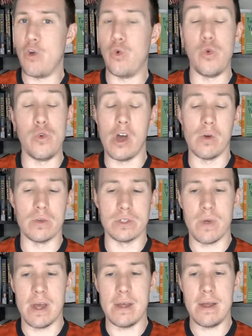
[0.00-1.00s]
Who knows,
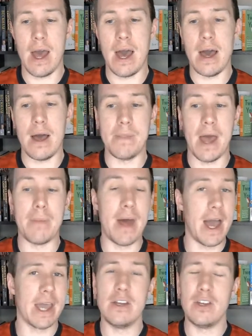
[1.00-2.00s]
right? I'm
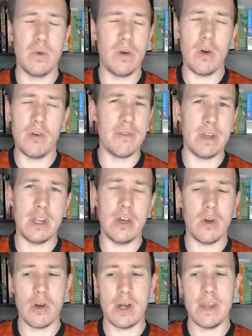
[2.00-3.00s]
not going to do a whole video
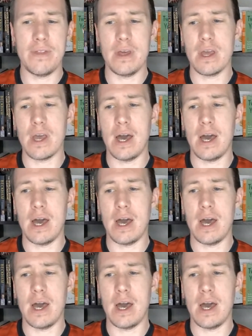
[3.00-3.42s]
or anything